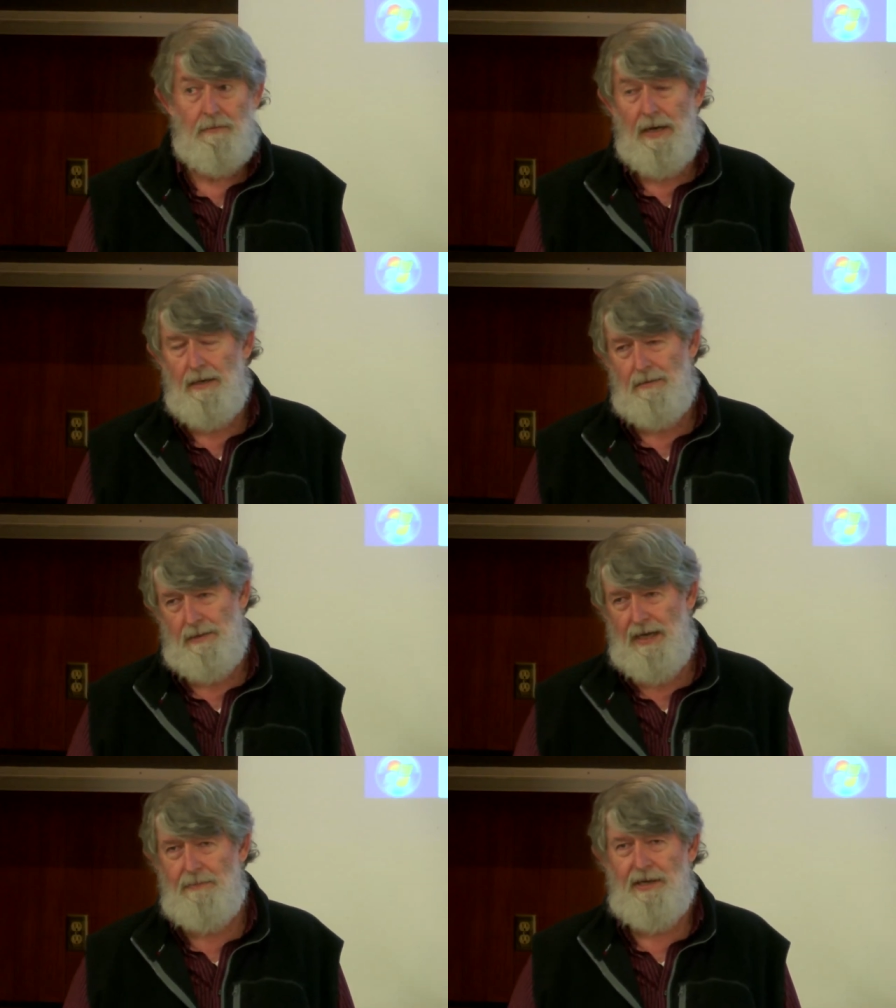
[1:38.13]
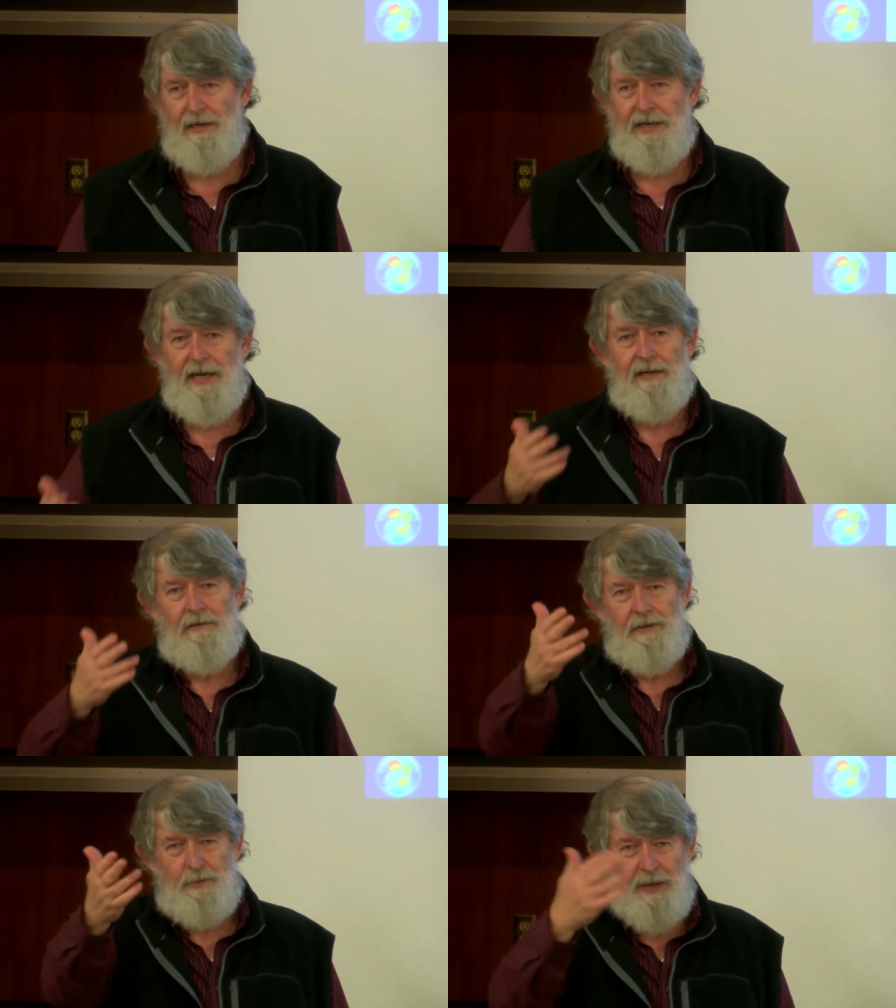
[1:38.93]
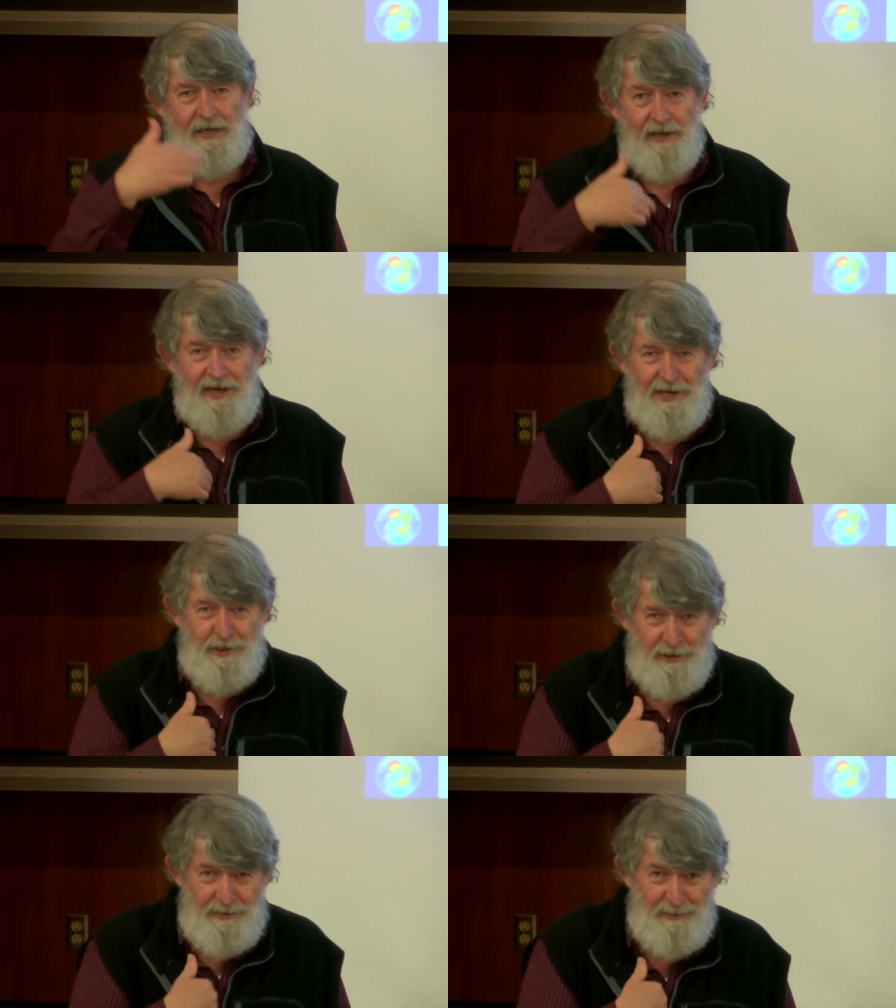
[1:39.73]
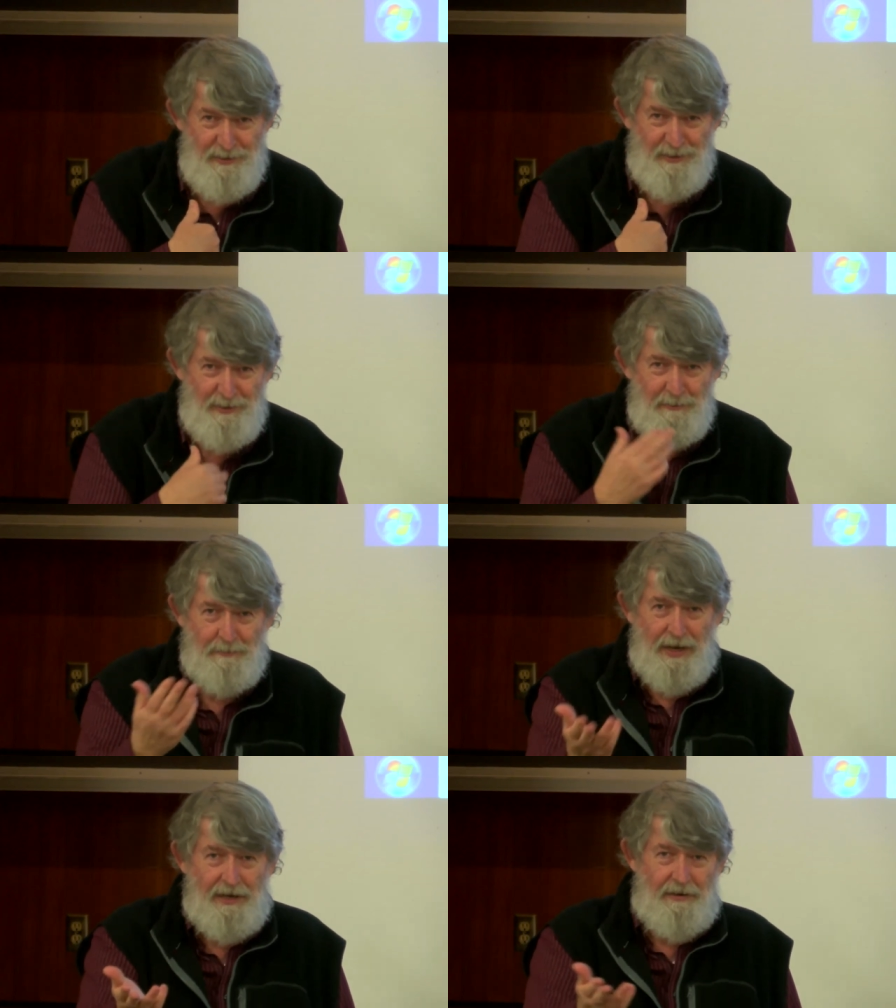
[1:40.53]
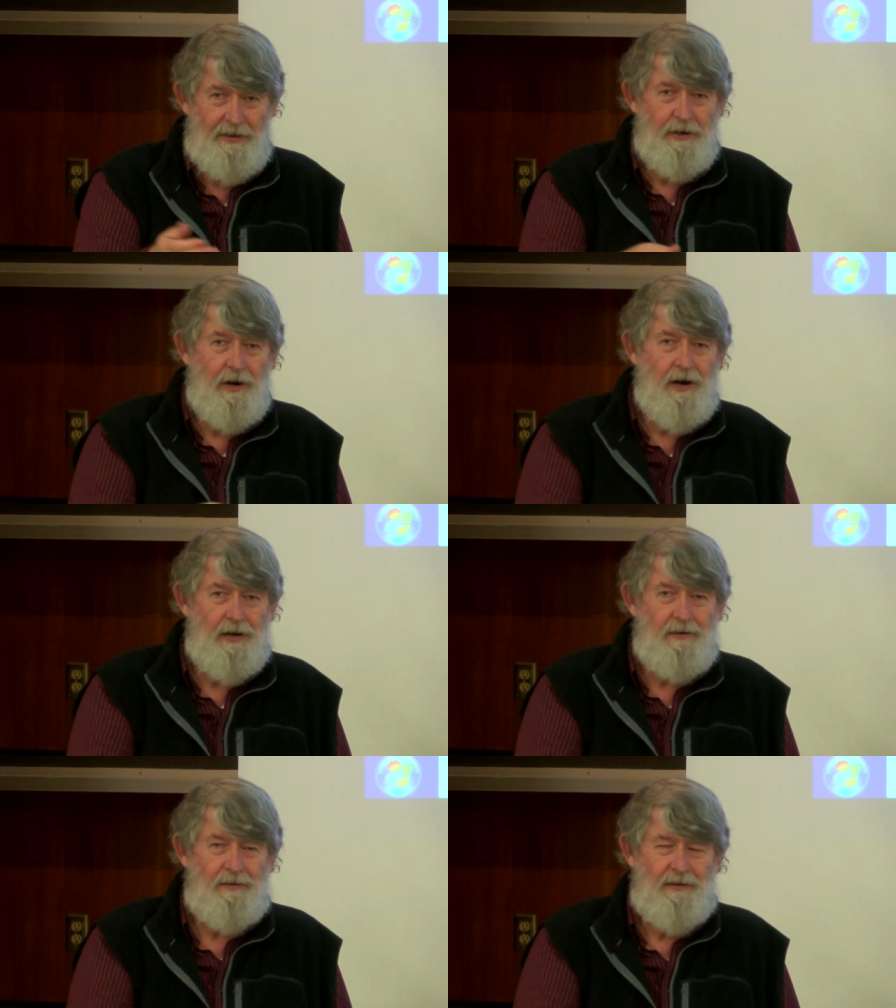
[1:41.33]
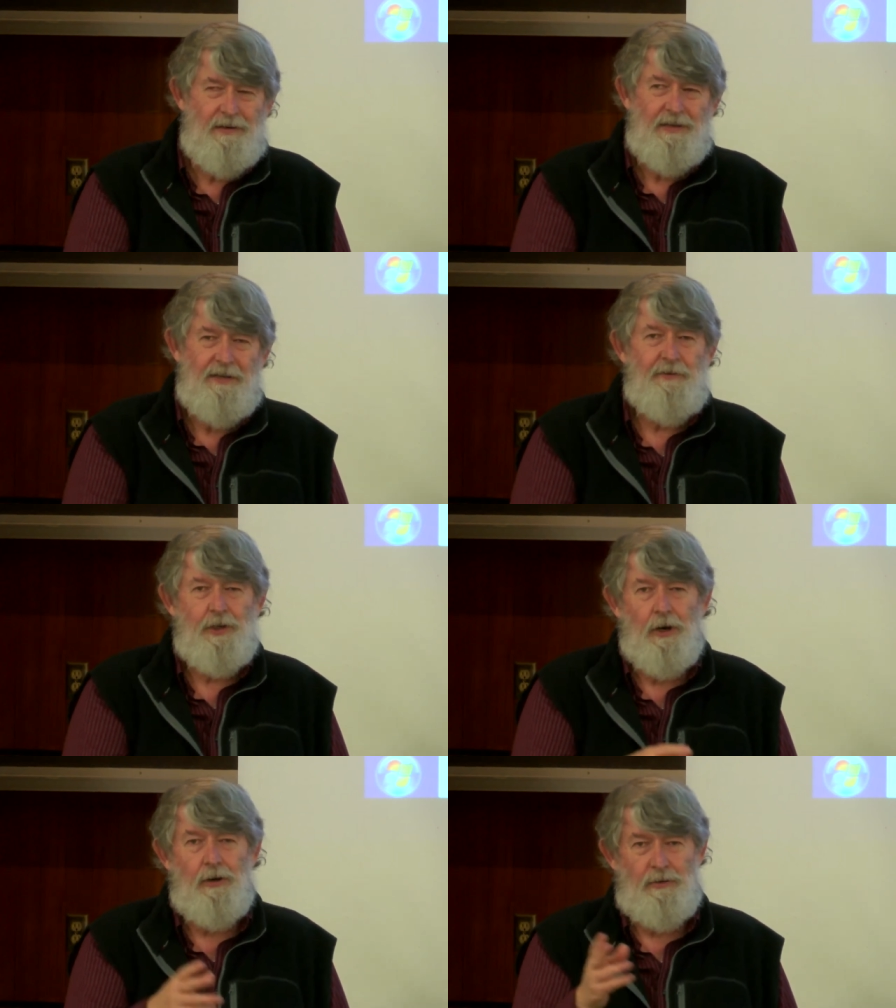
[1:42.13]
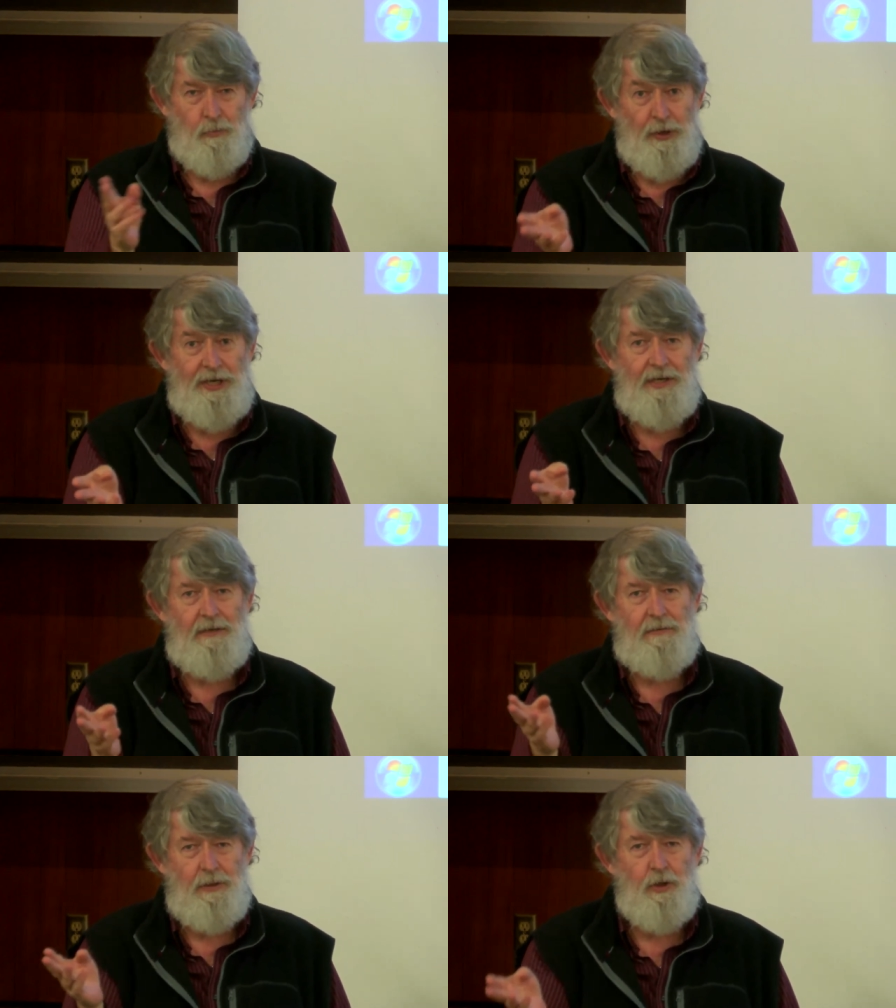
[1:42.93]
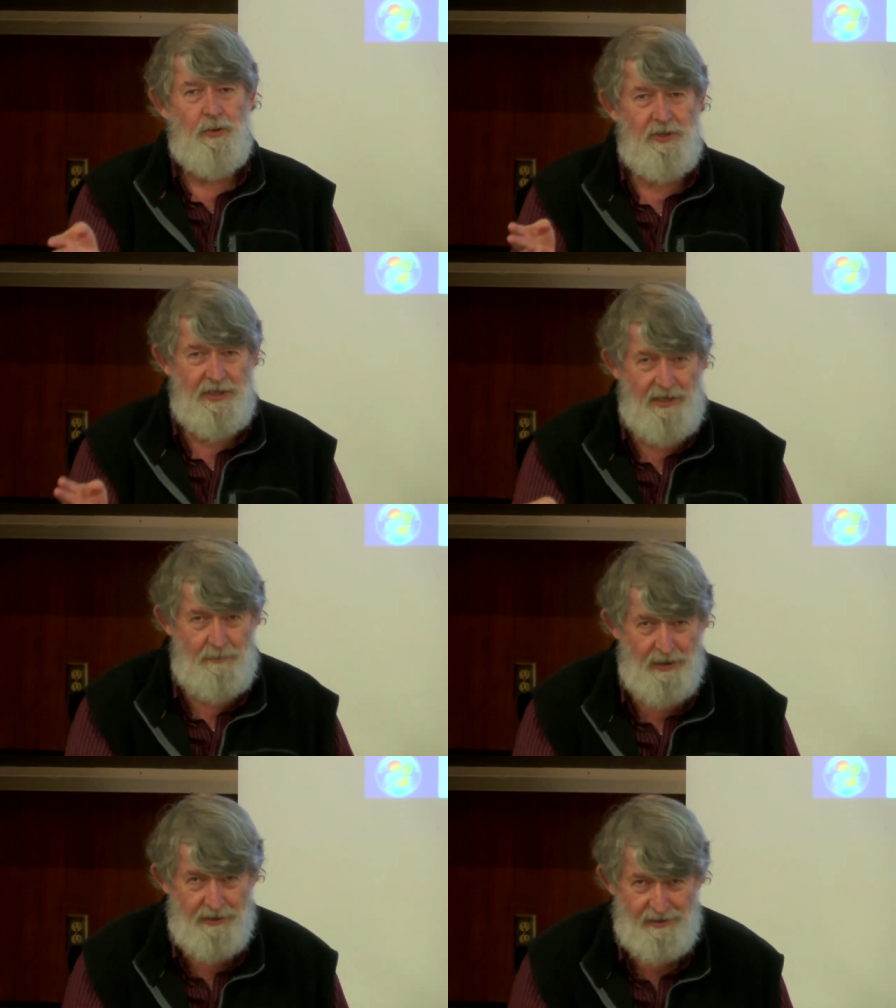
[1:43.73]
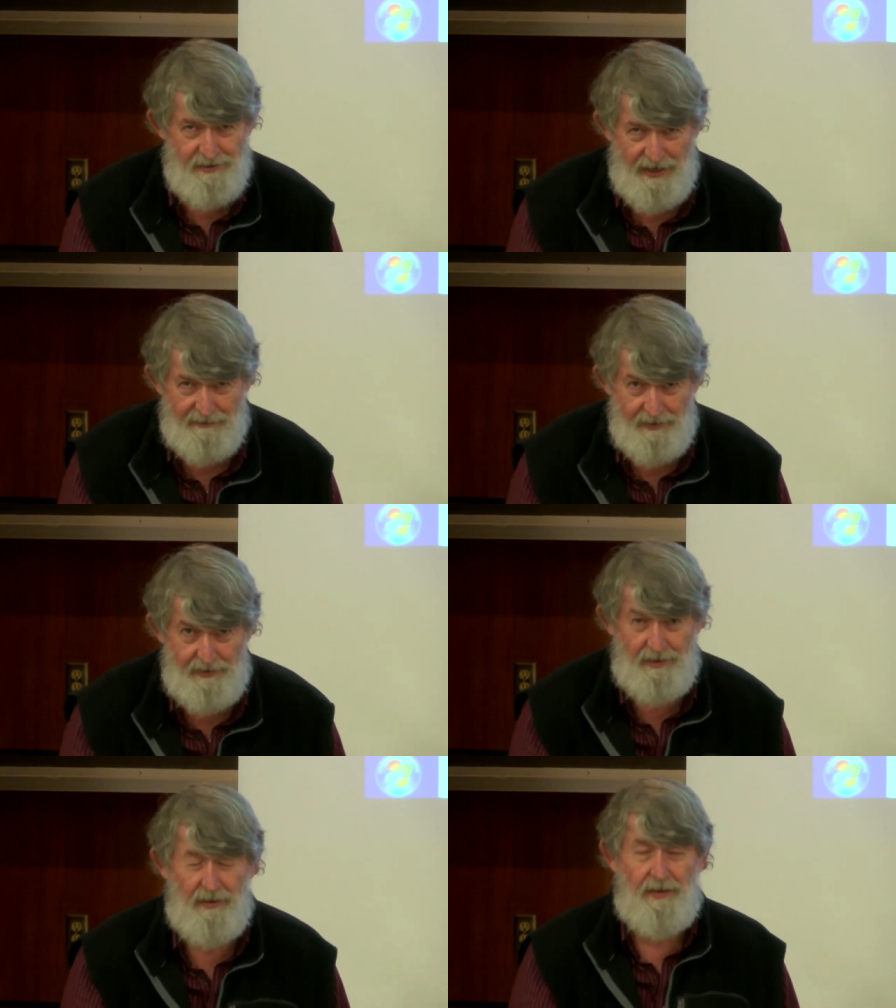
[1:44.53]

Well, I mean, again, speculation, but there are, if you go and read who was in Building 7,